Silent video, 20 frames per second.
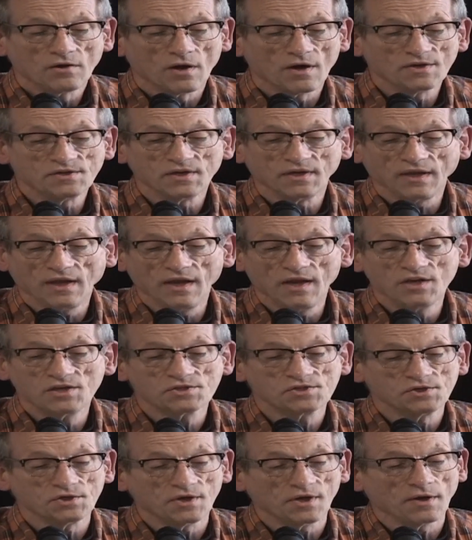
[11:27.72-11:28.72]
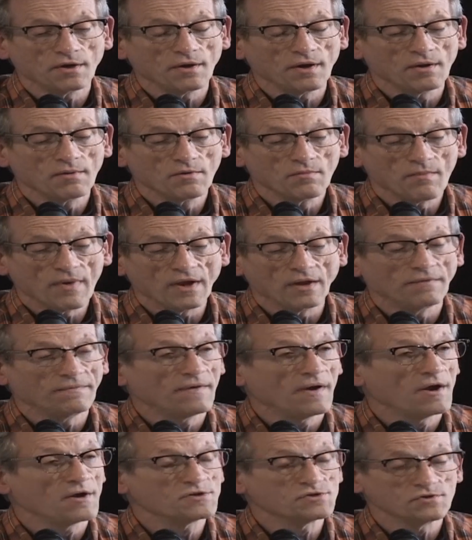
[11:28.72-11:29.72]
causing each generic
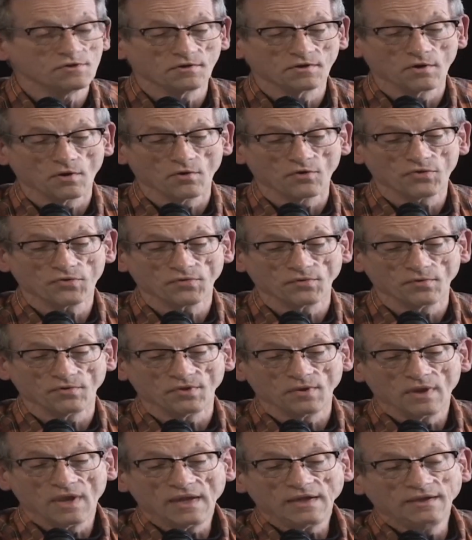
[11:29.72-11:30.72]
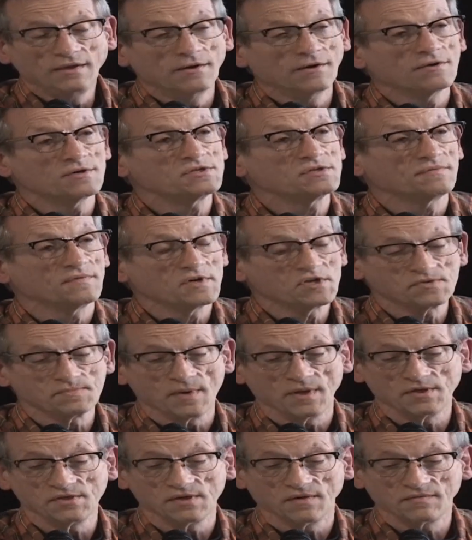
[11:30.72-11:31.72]
manufacturer to go through years of
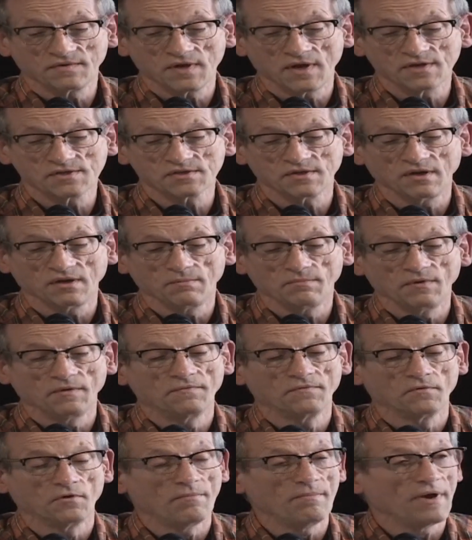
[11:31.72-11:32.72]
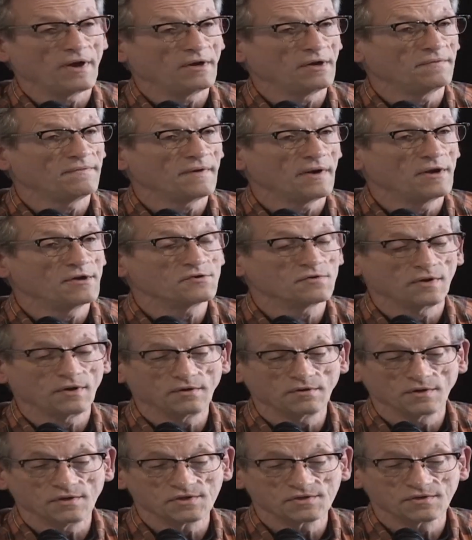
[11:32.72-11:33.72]
expensive testing before
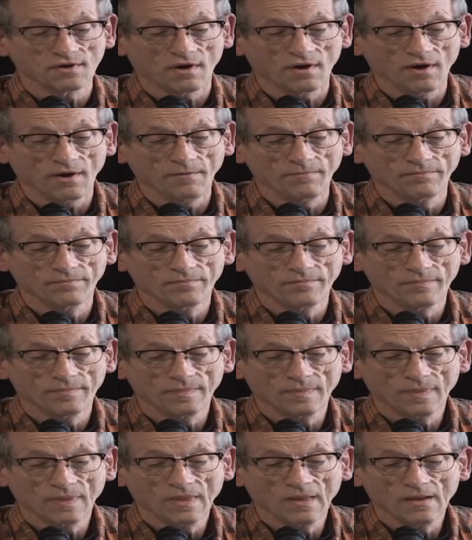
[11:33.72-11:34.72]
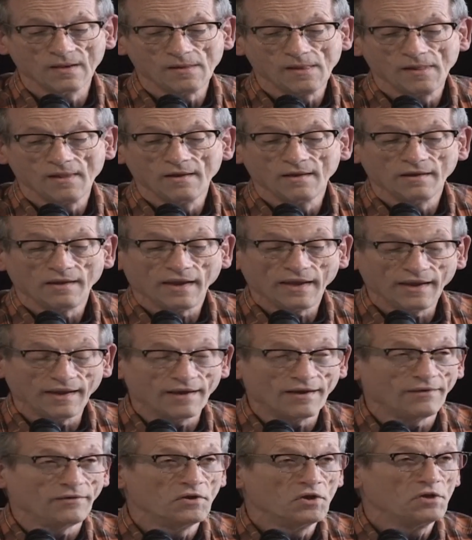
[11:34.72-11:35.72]
manufacturing could start.
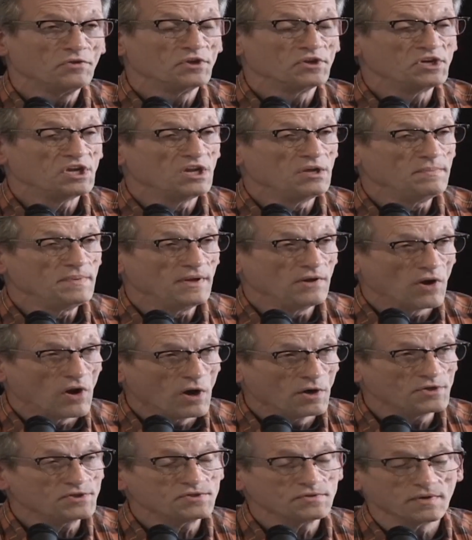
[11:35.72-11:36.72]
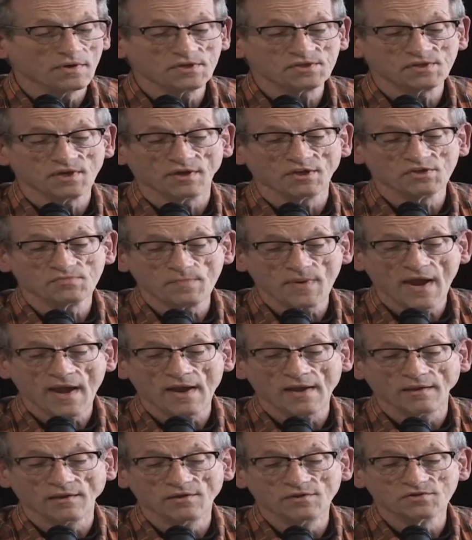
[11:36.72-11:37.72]
And the TPP also extends
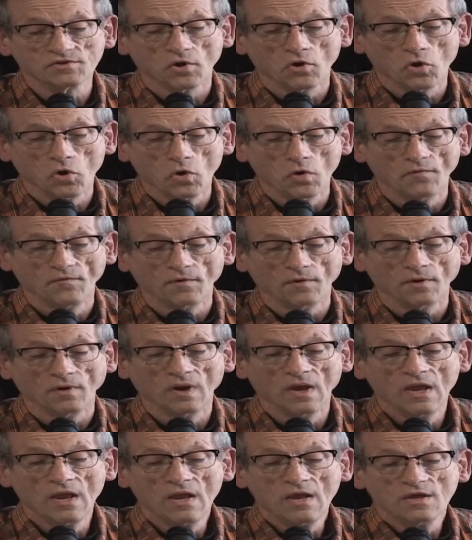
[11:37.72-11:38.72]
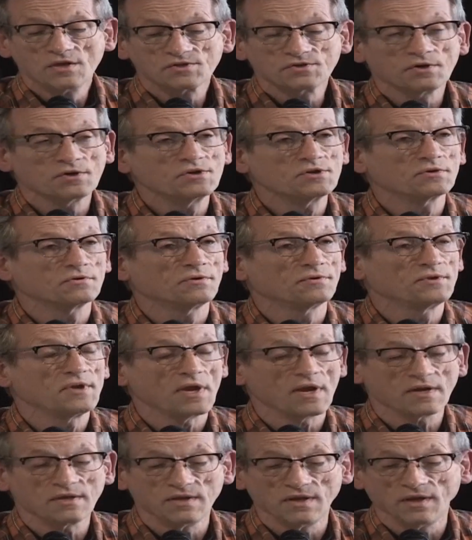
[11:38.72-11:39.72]
patents over surgical
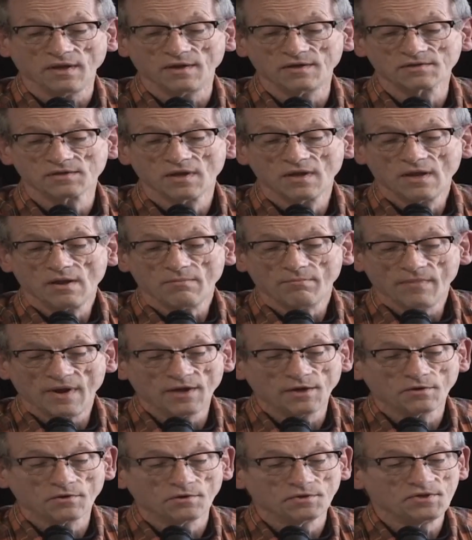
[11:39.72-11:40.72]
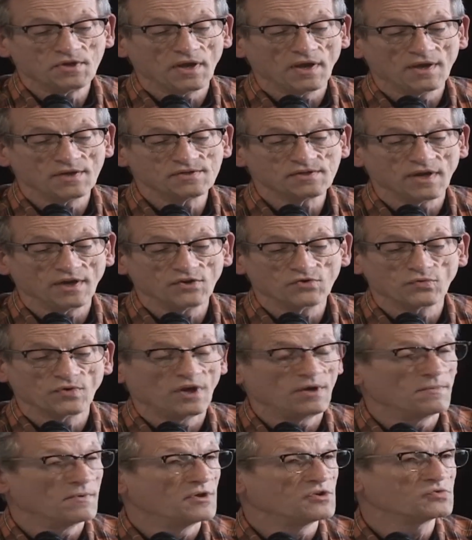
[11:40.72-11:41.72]
techniques, medical tests, and
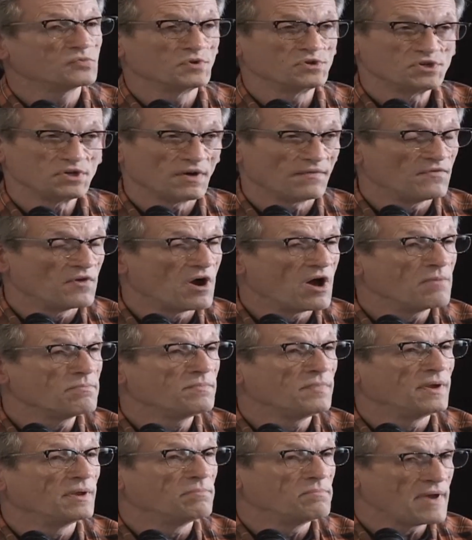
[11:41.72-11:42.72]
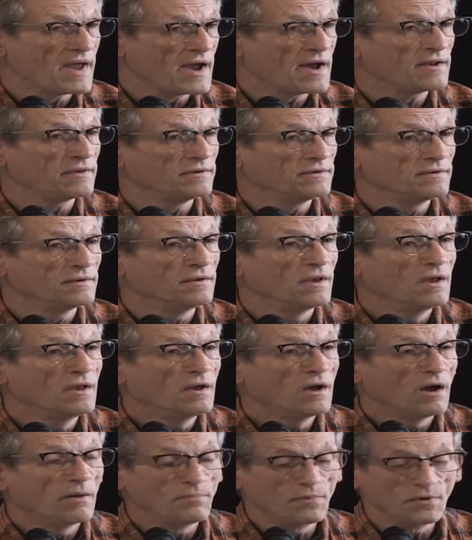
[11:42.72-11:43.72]
treatments which have not been patented
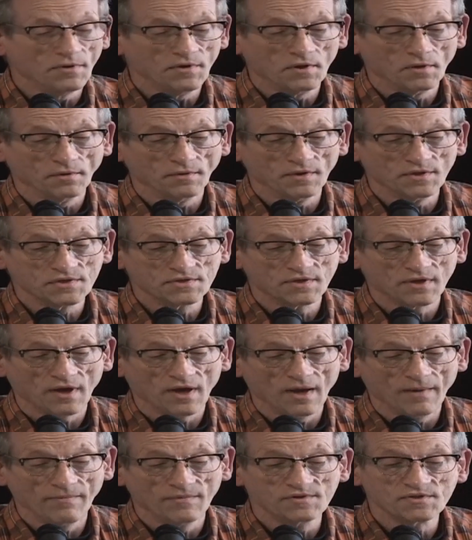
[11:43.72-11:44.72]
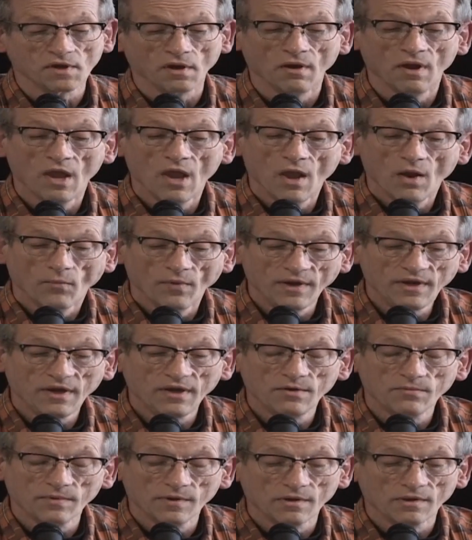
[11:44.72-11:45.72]
up until this time. So we
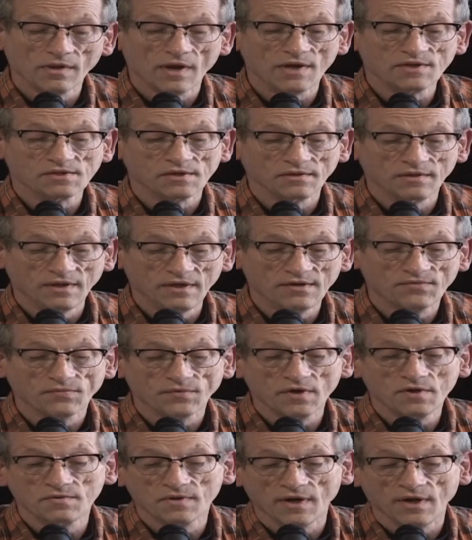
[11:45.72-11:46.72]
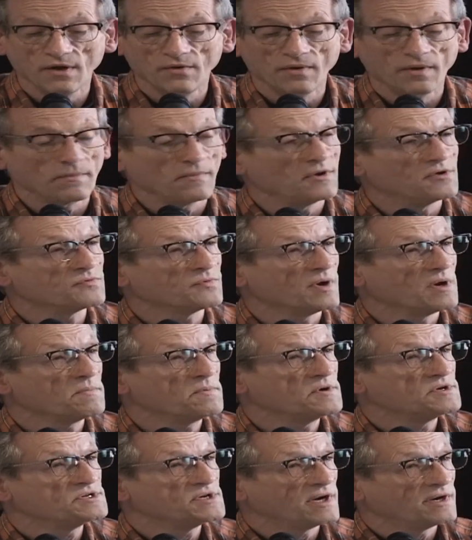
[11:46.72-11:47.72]
need to realize that these free trade agreements
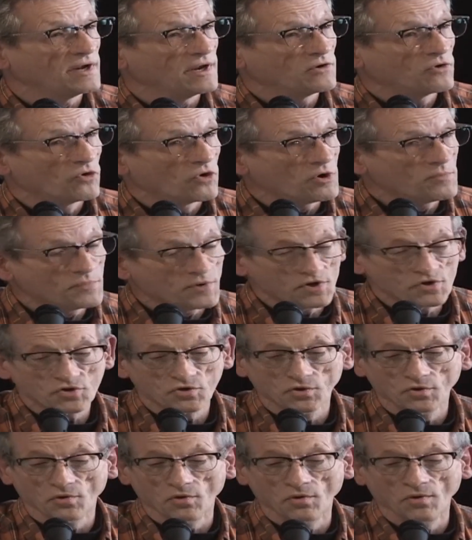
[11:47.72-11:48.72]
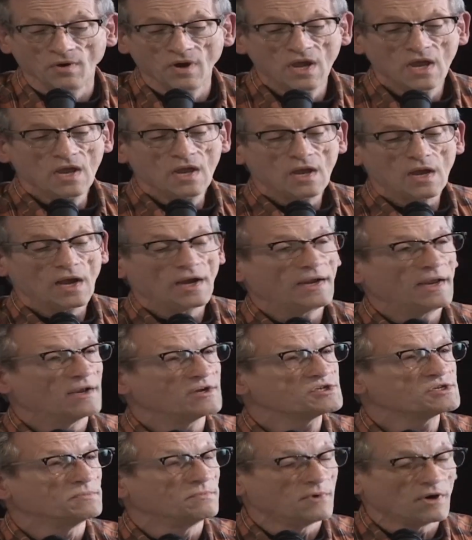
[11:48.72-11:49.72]
represent a corporate coup
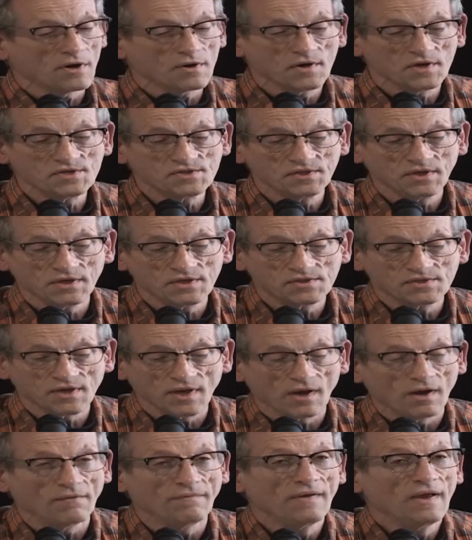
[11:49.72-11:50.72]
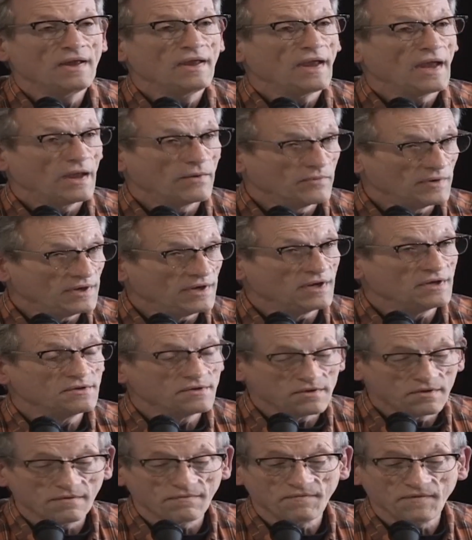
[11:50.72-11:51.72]
against democracy itself, and we need
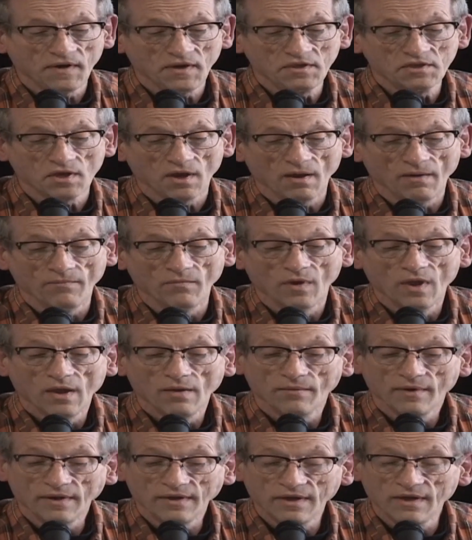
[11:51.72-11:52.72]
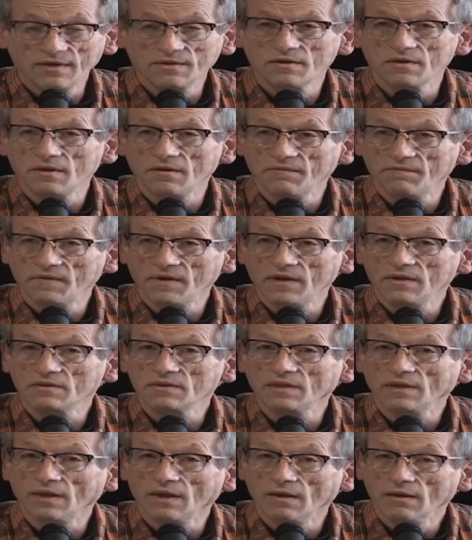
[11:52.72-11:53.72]
to defeat them. We need to
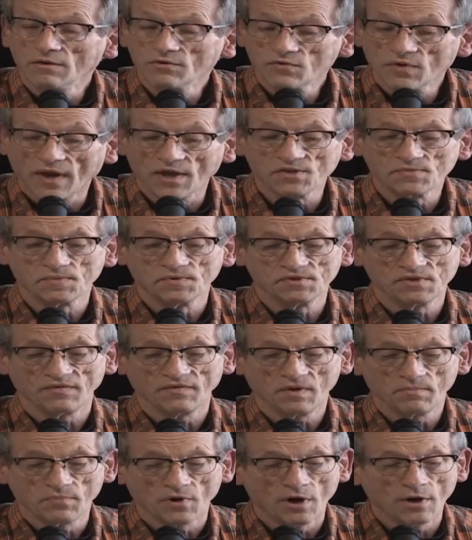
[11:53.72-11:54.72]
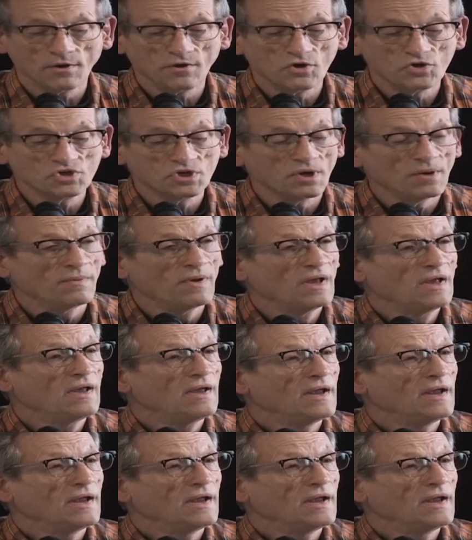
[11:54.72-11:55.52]
defeat the Trans-Pacific Partnership,